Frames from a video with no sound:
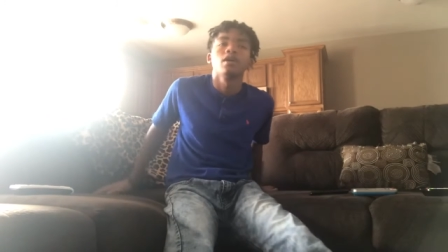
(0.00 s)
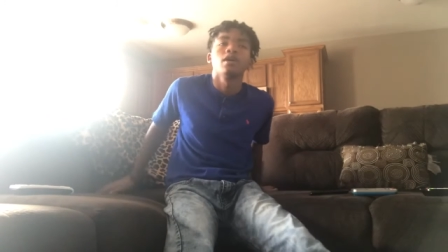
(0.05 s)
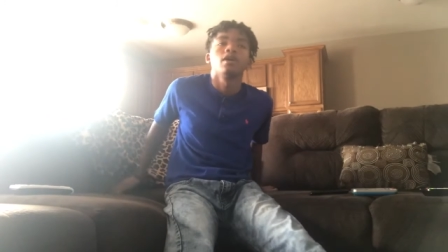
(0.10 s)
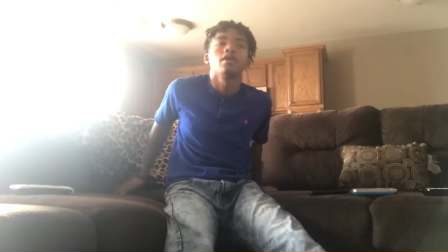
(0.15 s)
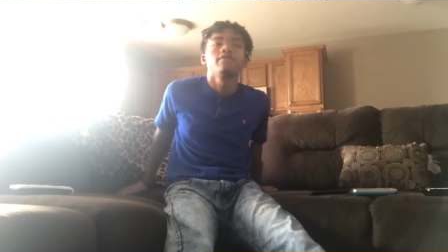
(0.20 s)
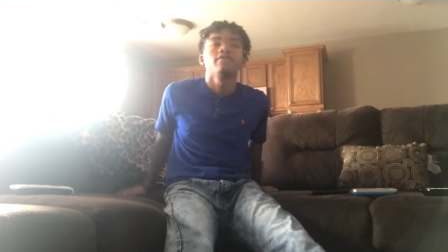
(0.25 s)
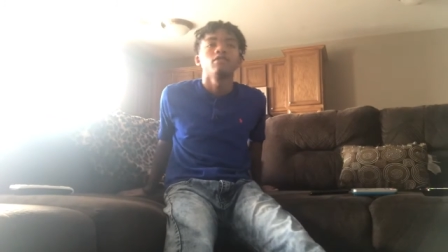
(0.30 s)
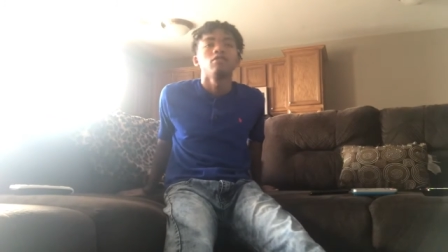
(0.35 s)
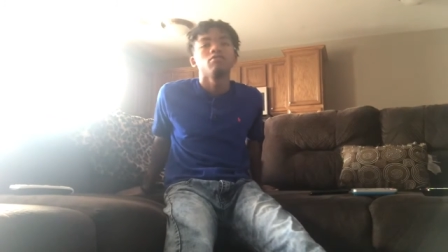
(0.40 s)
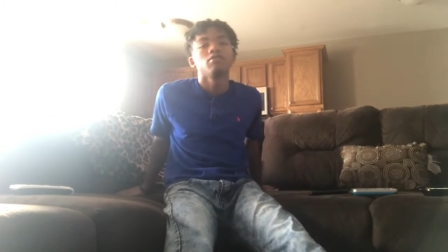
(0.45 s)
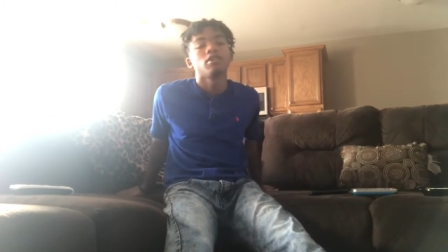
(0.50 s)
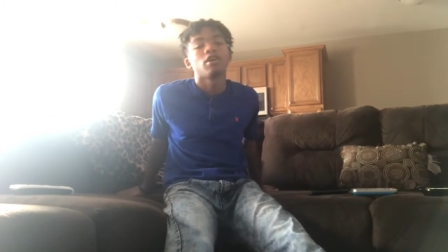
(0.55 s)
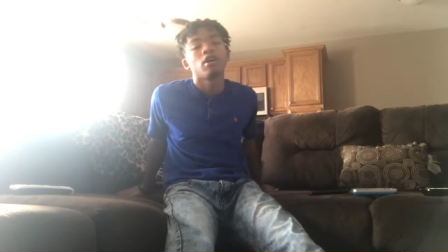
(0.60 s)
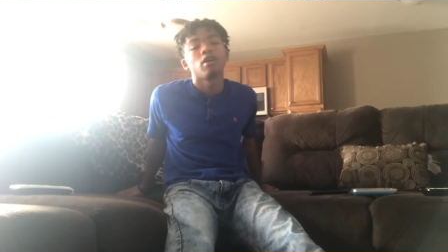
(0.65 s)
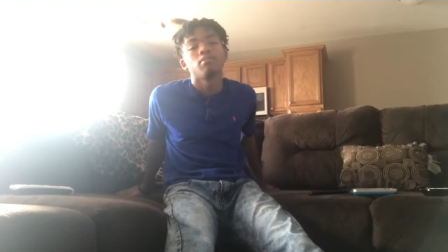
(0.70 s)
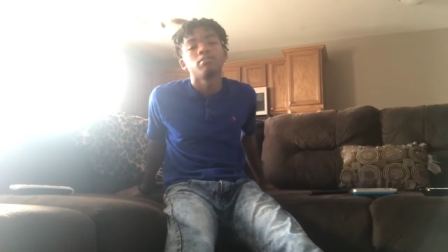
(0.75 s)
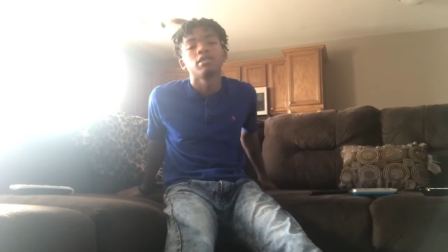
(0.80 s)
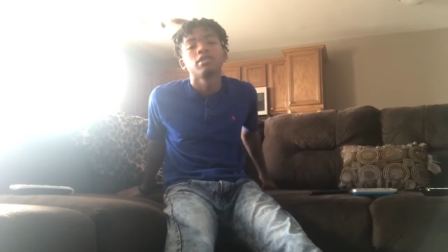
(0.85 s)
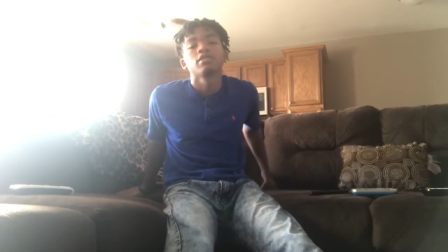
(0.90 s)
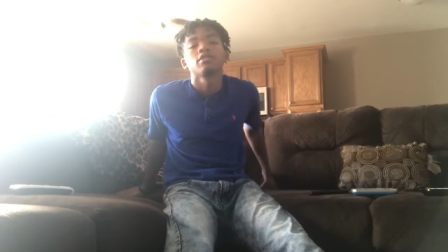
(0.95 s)
I fuck with
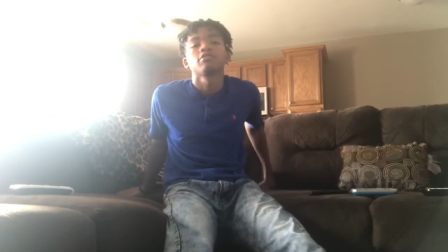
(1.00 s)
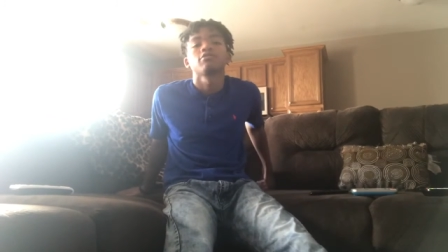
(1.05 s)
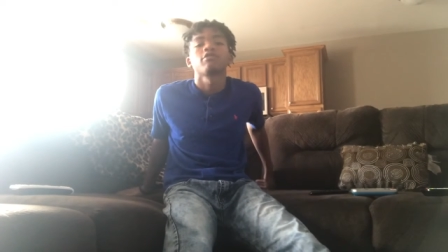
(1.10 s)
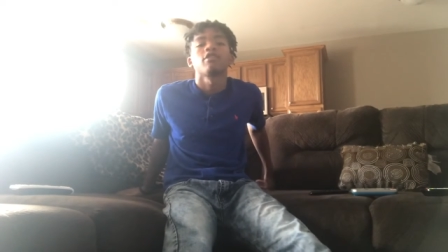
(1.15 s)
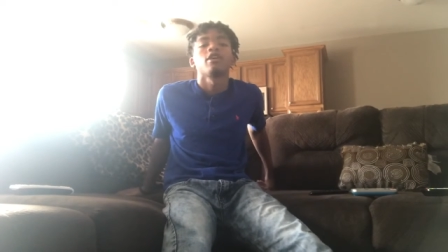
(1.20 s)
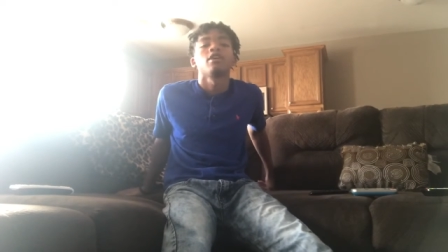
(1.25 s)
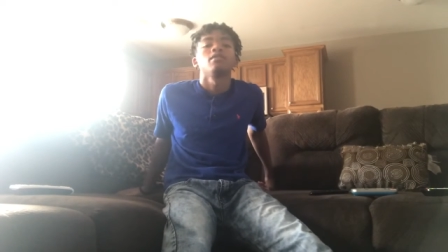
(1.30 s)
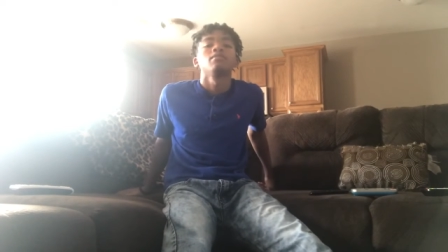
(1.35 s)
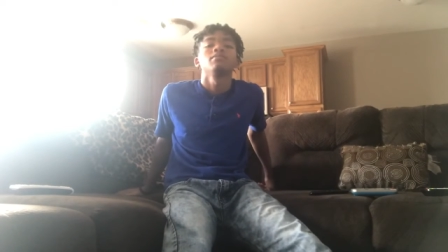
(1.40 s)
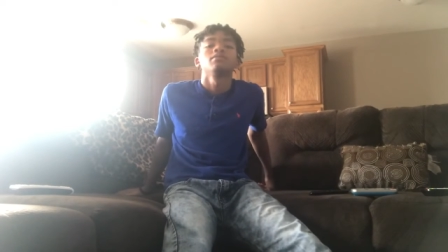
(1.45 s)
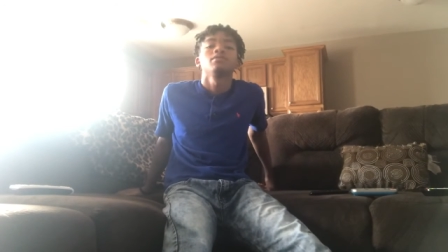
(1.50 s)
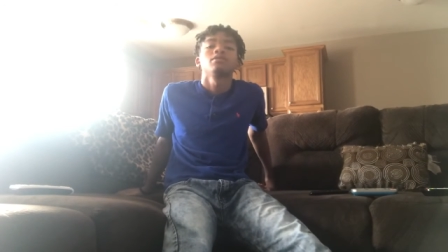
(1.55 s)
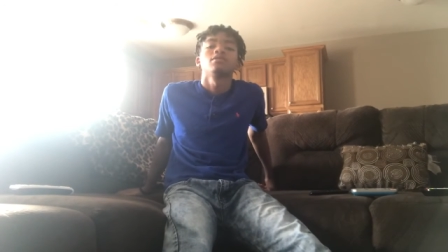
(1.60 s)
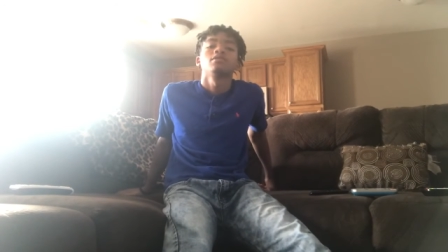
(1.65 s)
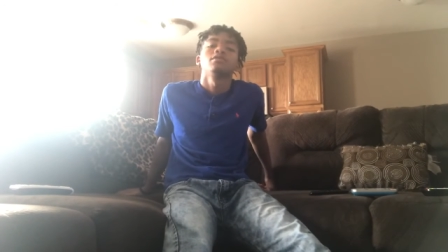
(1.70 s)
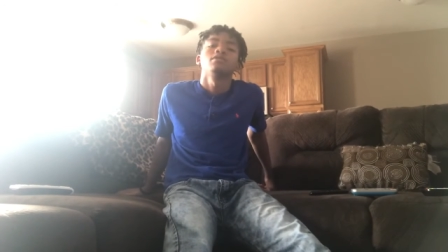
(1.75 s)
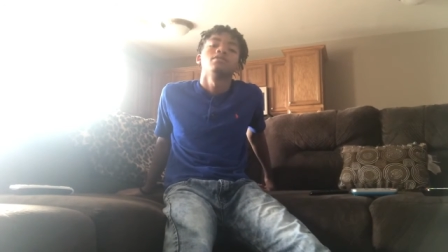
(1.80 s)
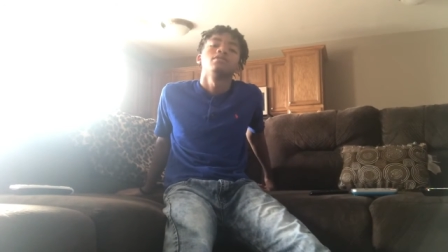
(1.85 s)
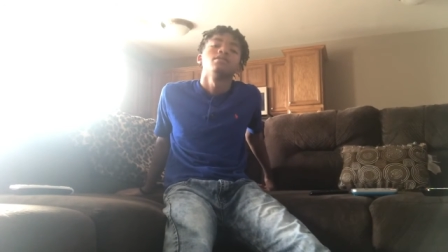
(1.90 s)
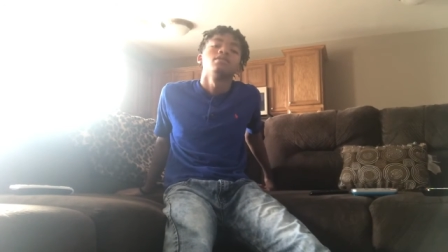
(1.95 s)
all my subscribers.
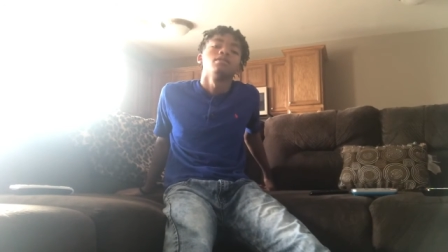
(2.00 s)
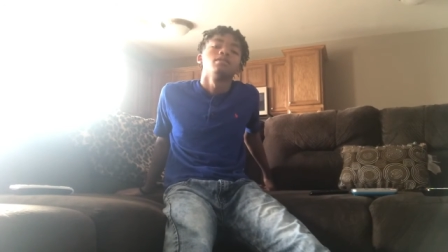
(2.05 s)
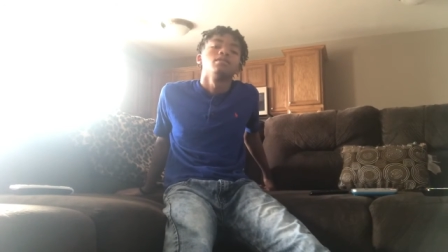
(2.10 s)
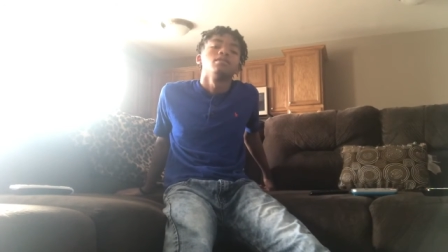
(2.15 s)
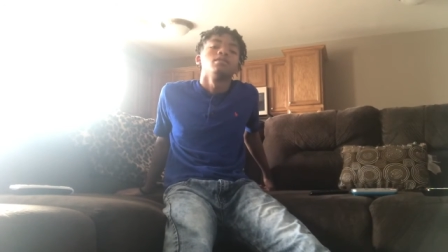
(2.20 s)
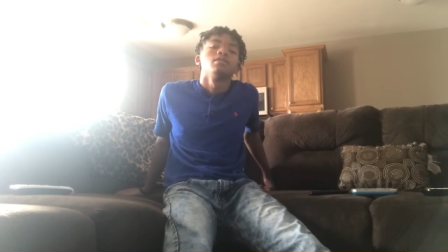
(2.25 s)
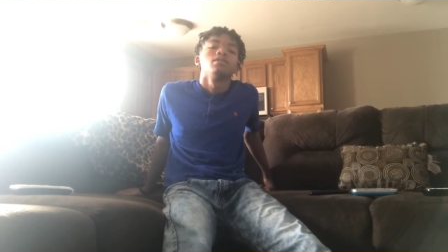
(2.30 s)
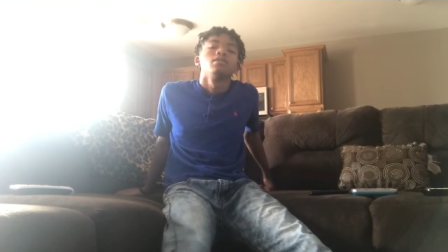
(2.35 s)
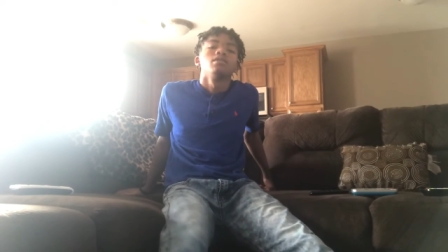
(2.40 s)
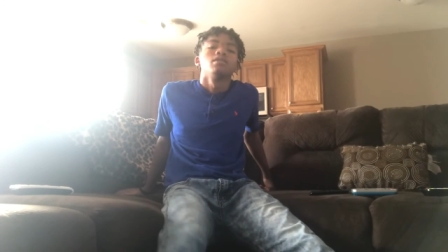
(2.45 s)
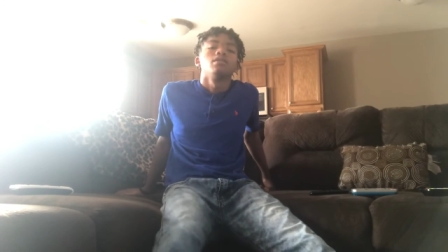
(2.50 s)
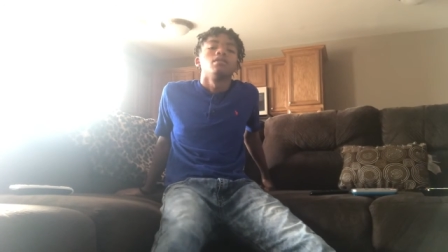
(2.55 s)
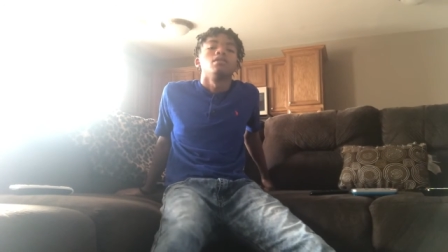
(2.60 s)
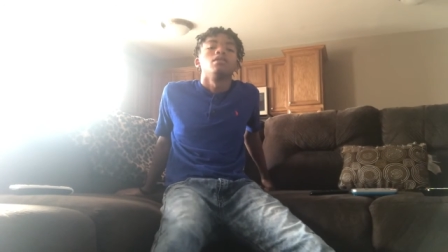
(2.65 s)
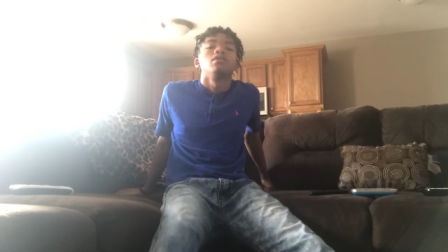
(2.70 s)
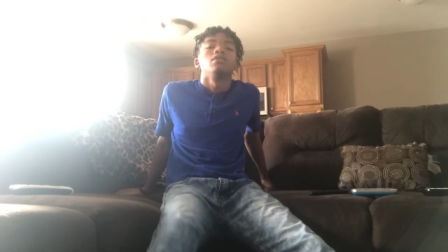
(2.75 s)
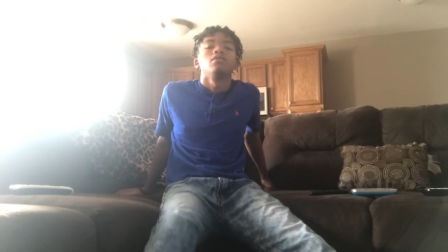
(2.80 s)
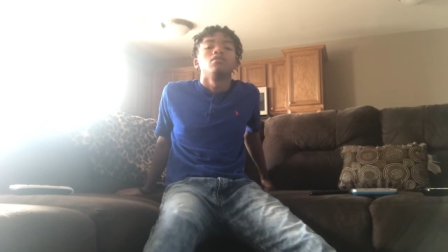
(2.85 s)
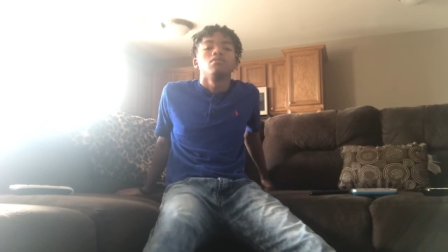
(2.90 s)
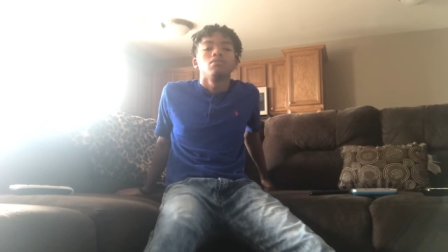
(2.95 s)

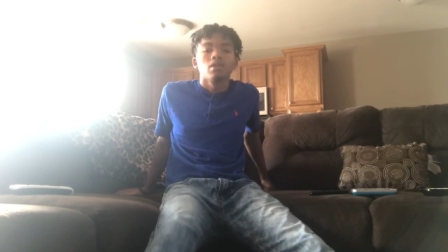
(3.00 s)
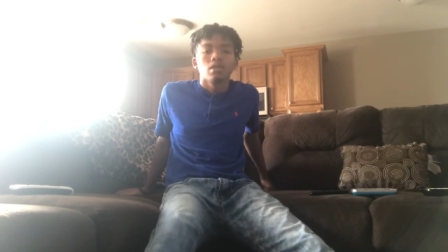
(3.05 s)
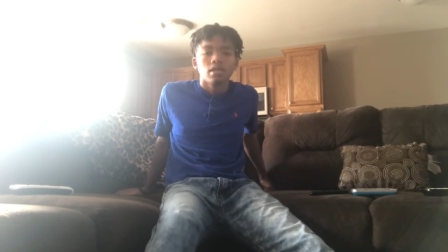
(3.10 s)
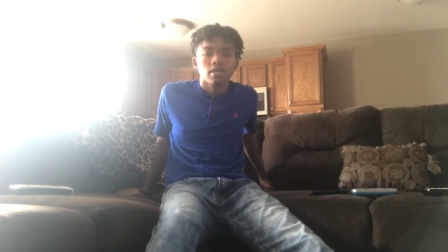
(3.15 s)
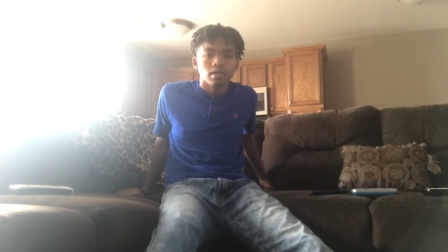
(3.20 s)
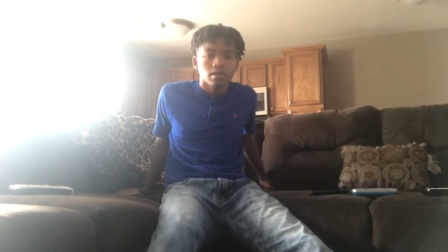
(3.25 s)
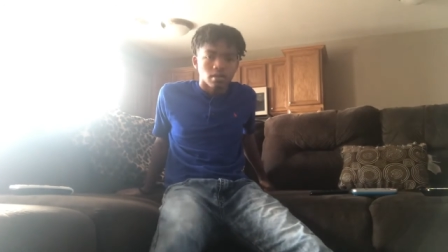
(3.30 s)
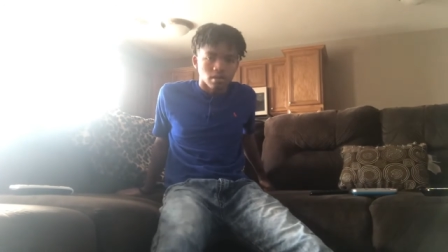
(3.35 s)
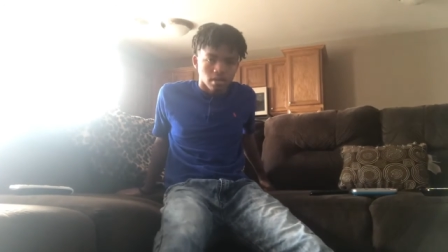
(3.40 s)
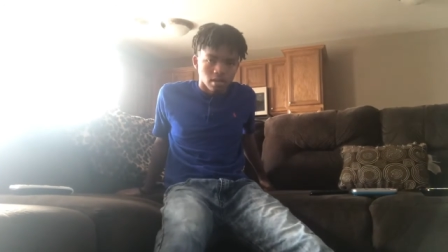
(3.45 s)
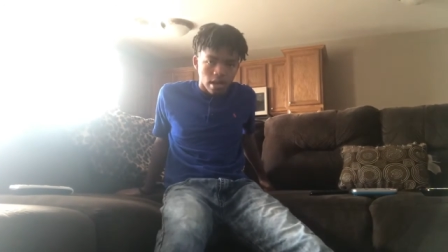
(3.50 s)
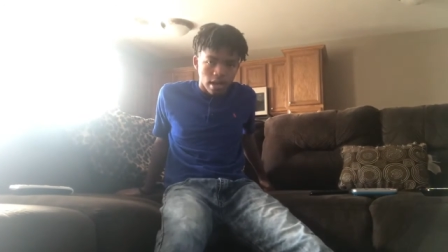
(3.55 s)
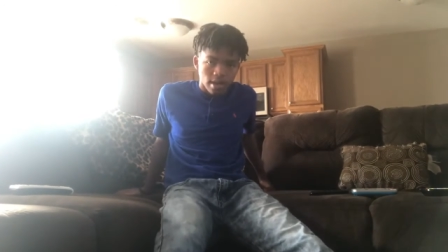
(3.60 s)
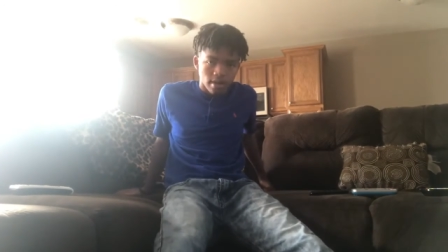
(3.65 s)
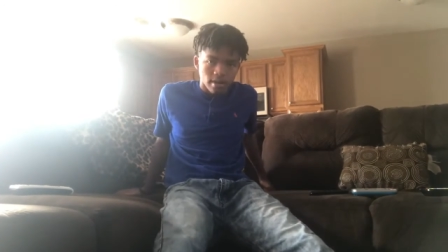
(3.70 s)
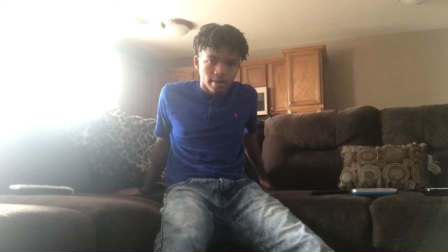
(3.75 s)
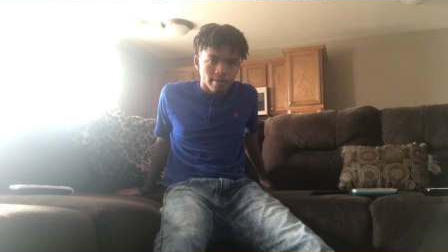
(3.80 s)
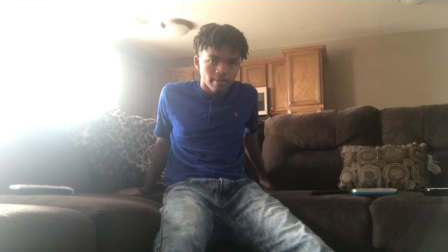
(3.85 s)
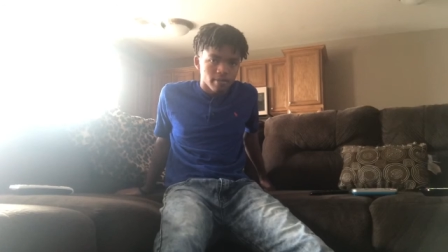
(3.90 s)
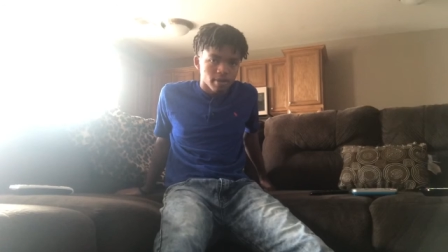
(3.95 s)
Um, what else? God
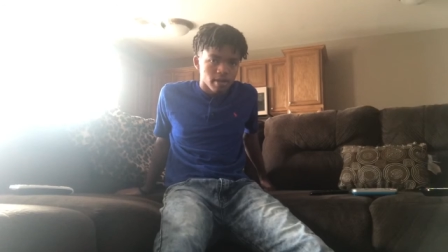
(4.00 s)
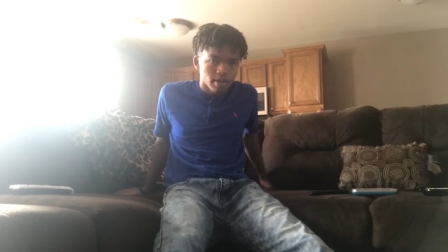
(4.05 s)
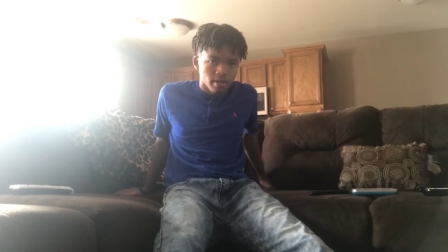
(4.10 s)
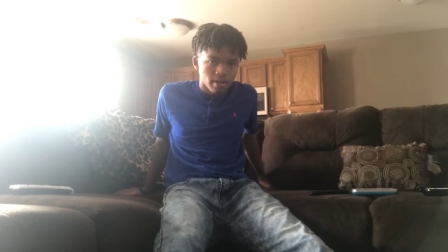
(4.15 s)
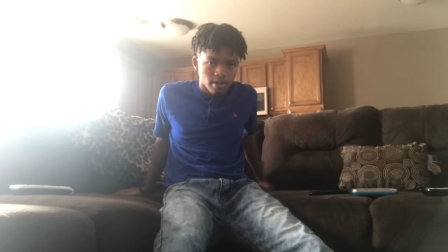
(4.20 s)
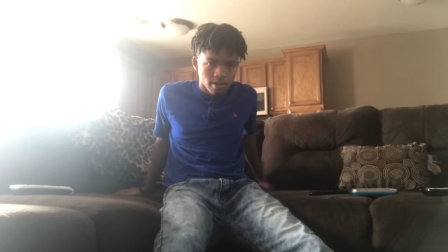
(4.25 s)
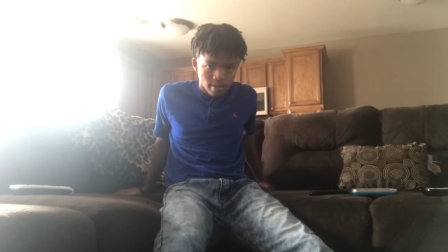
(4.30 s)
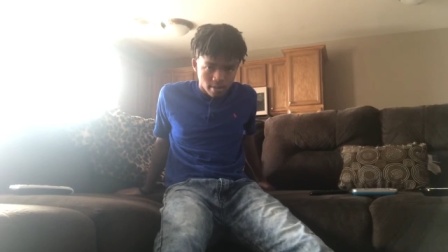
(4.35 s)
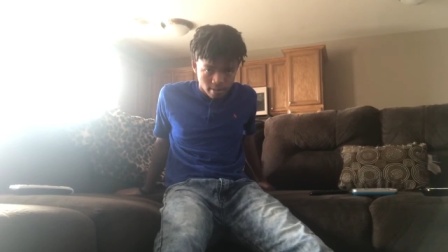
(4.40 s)
damn it.